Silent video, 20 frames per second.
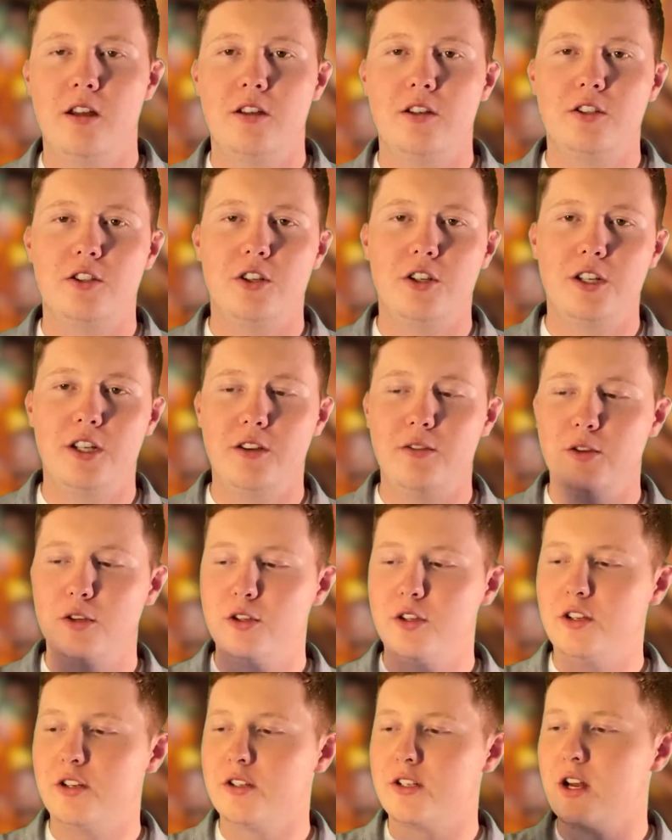So to give you a
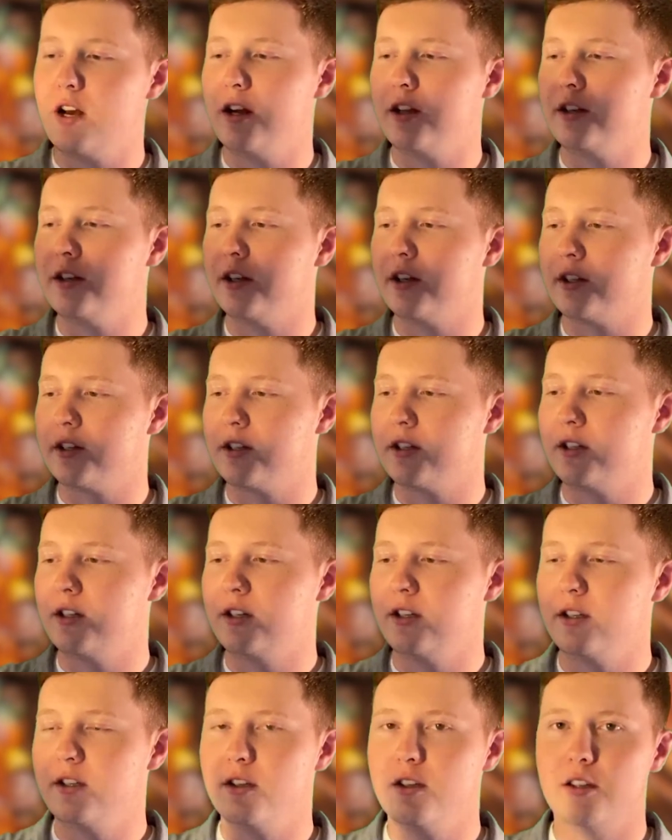little context,
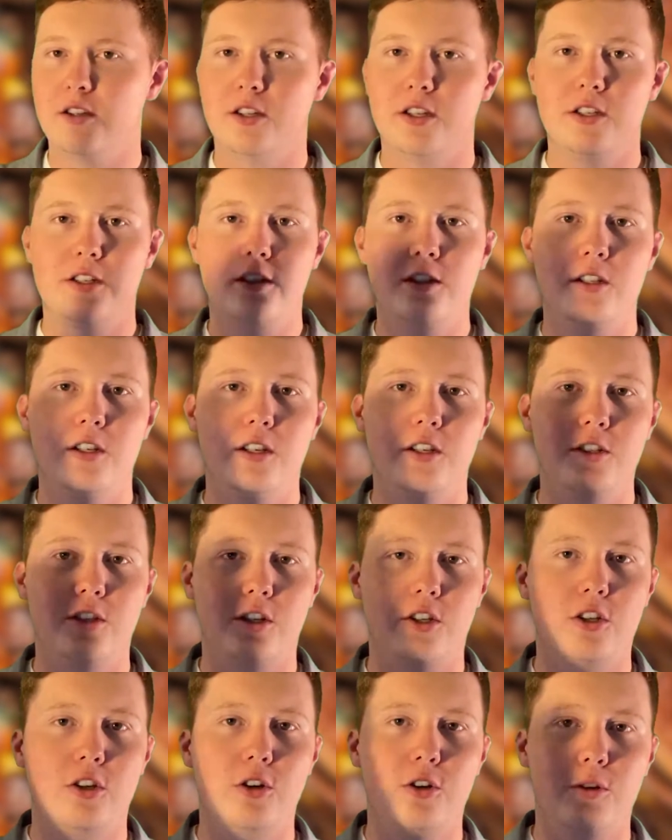this is a
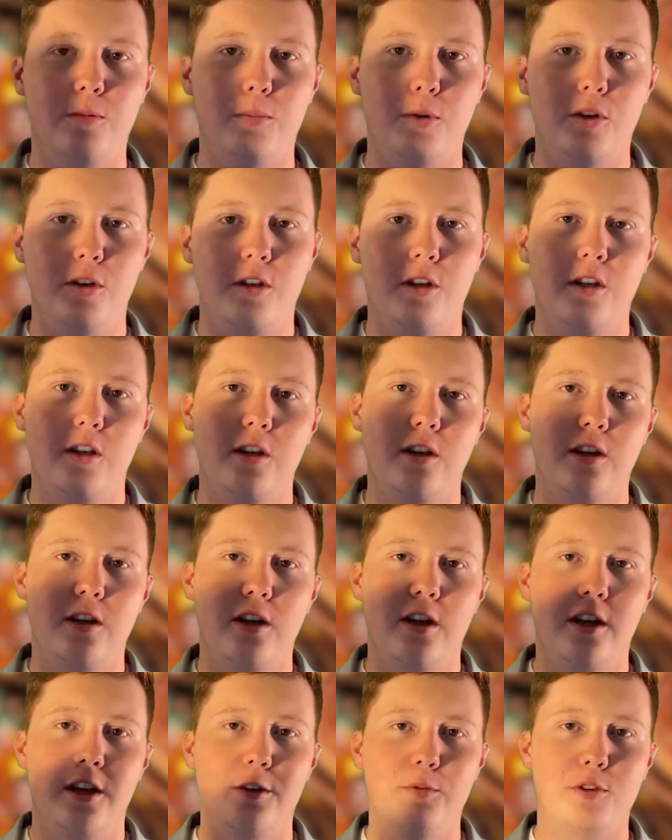cookbook,
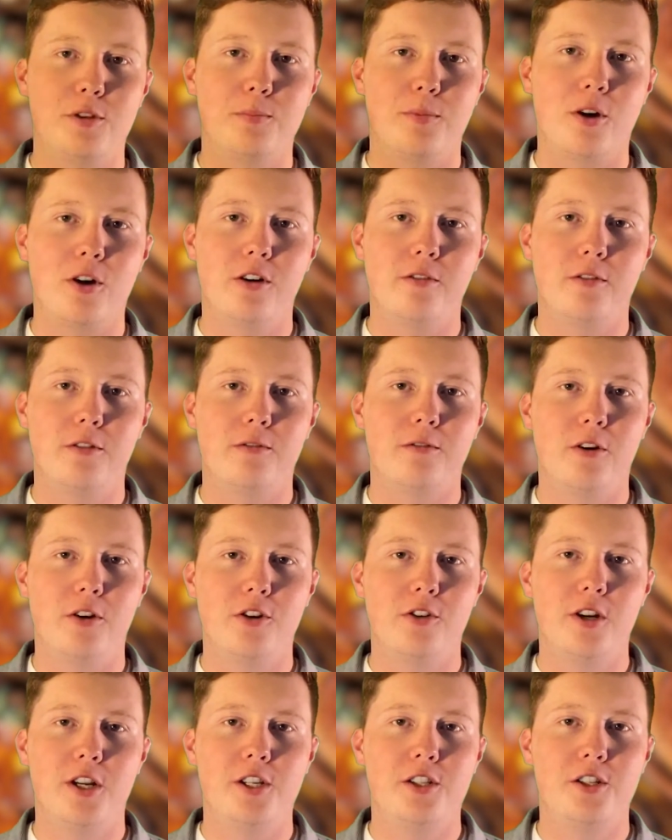and it was part of a
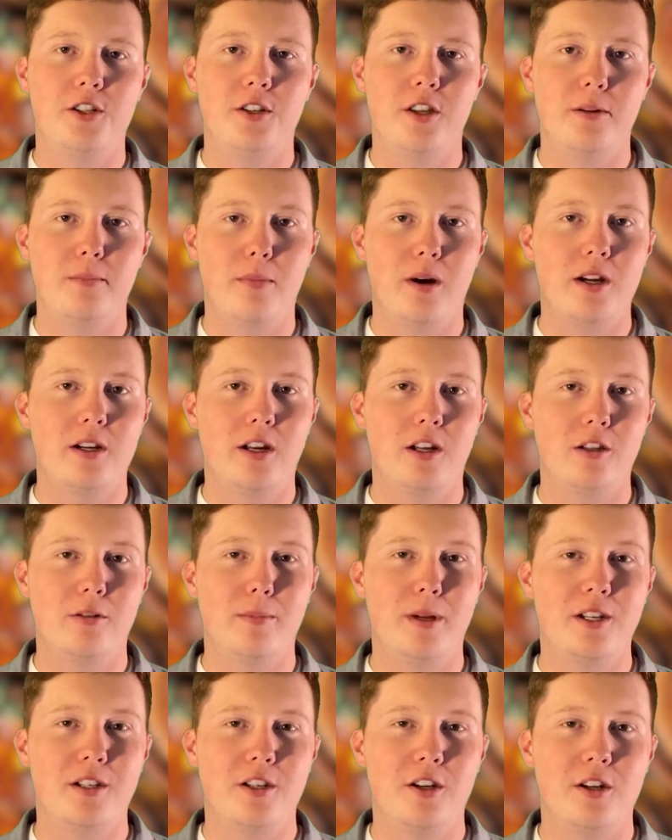fundraiser that my
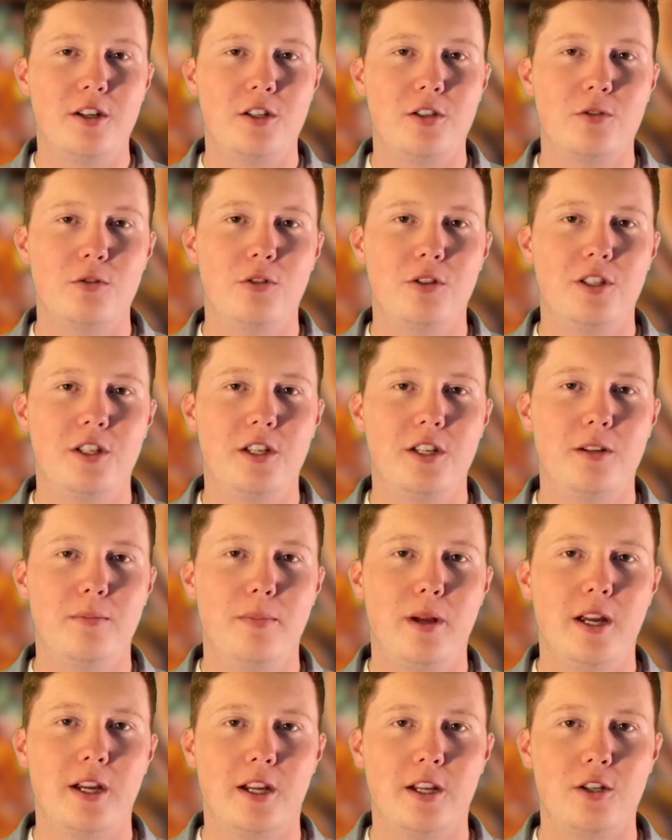elementary school did back in